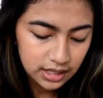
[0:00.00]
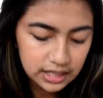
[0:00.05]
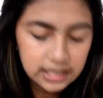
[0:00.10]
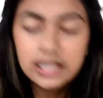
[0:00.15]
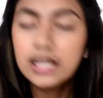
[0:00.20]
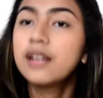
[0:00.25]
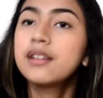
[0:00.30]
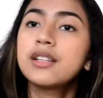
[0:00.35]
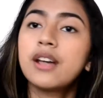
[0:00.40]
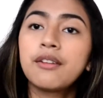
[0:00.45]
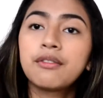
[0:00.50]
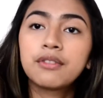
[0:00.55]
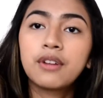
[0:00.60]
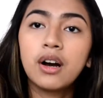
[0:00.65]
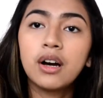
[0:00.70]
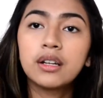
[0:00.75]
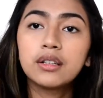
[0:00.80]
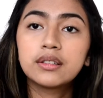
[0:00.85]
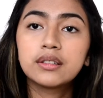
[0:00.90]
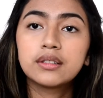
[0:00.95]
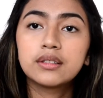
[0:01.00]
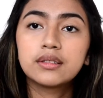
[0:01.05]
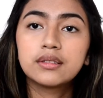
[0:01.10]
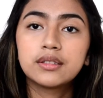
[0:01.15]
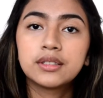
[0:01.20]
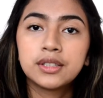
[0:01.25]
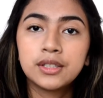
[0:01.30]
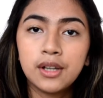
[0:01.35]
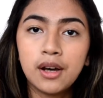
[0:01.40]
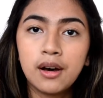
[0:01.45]
Since I've got
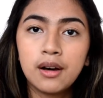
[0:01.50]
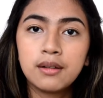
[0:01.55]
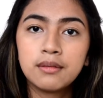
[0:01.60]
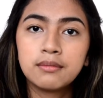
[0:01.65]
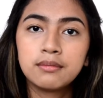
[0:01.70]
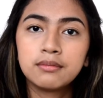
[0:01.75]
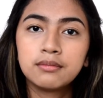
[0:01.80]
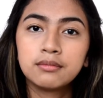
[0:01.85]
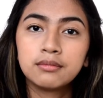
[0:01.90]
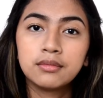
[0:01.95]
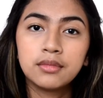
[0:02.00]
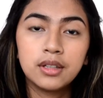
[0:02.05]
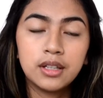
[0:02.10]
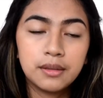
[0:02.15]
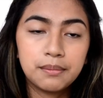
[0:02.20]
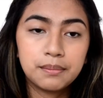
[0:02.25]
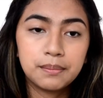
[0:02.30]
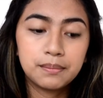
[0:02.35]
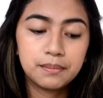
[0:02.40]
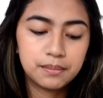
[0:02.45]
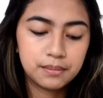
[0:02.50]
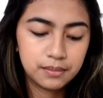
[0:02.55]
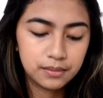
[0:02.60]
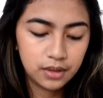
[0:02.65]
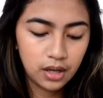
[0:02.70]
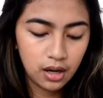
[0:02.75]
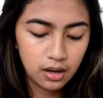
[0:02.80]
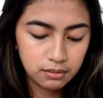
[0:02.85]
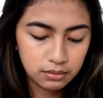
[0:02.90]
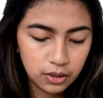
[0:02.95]
some lip
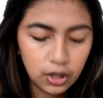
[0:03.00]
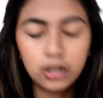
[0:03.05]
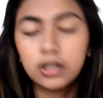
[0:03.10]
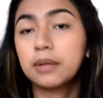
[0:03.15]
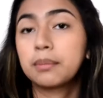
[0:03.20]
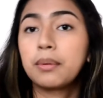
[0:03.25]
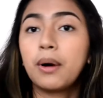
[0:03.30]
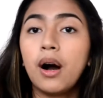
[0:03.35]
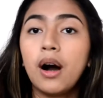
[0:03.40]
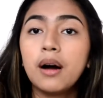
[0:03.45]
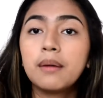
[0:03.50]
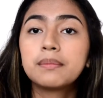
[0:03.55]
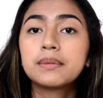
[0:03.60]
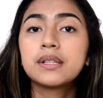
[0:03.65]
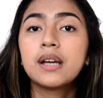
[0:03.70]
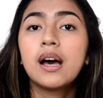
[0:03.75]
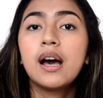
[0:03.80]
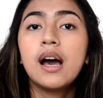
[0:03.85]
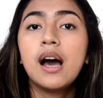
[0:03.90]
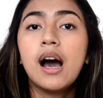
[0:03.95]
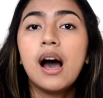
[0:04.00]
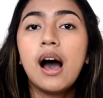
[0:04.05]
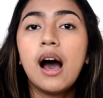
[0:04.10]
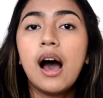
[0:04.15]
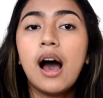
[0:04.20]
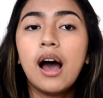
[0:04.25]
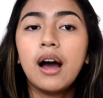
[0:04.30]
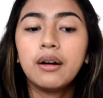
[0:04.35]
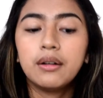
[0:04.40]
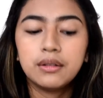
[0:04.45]
Colourpop,
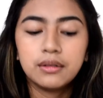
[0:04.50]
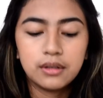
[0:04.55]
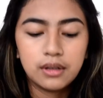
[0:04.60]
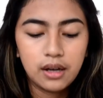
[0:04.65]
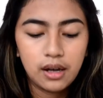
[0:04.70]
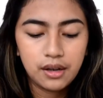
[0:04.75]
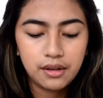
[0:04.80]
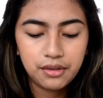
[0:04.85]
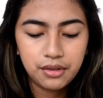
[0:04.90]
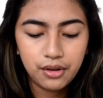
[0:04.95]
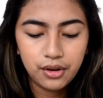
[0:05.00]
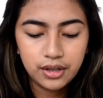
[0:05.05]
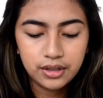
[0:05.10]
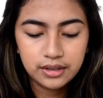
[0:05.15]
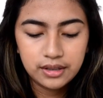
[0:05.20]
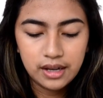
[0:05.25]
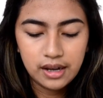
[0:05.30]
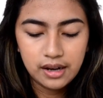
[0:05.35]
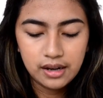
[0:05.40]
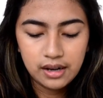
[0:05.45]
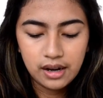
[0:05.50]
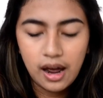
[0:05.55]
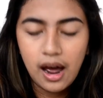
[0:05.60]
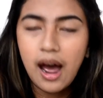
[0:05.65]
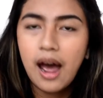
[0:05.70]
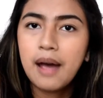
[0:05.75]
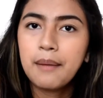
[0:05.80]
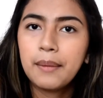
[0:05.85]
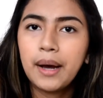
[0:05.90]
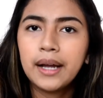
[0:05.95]
I thought that
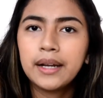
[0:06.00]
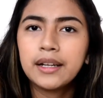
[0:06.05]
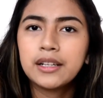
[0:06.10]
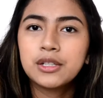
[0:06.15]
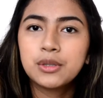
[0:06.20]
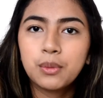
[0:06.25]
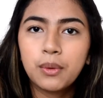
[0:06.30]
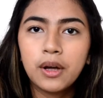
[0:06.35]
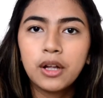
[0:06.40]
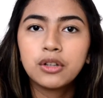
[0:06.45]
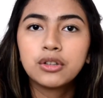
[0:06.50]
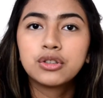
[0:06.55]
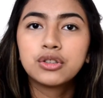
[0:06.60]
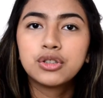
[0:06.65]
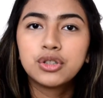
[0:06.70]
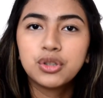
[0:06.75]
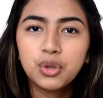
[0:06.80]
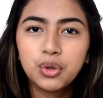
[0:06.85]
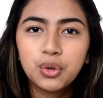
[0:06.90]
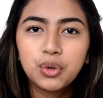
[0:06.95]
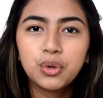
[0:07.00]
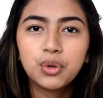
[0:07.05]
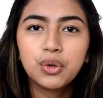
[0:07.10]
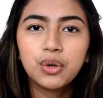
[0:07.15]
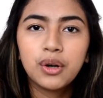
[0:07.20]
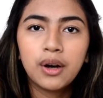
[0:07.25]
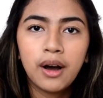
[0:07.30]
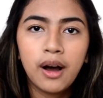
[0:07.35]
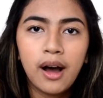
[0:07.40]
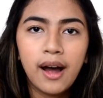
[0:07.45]
I might as well
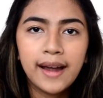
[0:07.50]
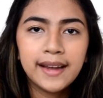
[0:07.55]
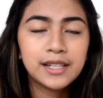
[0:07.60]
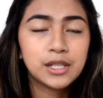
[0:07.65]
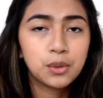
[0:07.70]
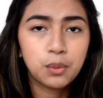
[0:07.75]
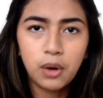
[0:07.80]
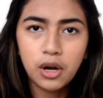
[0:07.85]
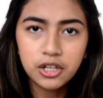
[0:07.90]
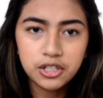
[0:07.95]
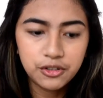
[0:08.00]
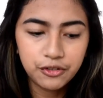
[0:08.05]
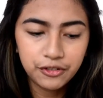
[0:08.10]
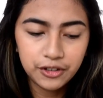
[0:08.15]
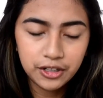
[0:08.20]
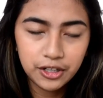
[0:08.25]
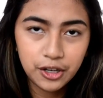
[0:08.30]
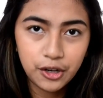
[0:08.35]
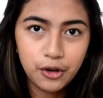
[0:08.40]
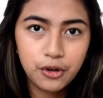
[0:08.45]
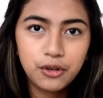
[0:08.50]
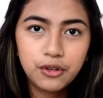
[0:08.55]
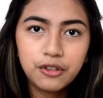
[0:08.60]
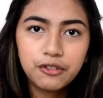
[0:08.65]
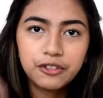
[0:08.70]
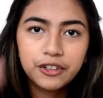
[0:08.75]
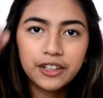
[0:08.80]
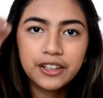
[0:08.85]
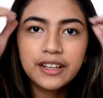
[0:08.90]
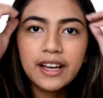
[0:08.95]
do a swatch video
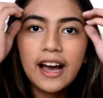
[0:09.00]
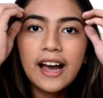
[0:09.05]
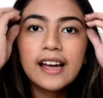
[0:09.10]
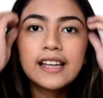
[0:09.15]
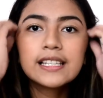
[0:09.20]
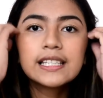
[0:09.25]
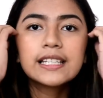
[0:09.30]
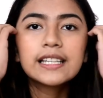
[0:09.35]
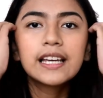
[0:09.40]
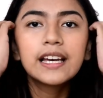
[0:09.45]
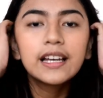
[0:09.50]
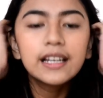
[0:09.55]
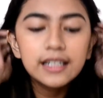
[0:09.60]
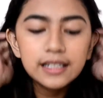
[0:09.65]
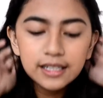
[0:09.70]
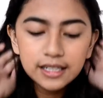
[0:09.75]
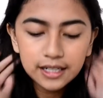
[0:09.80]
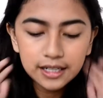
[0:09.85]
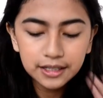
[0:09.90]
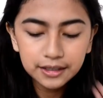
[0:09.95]
for you guys because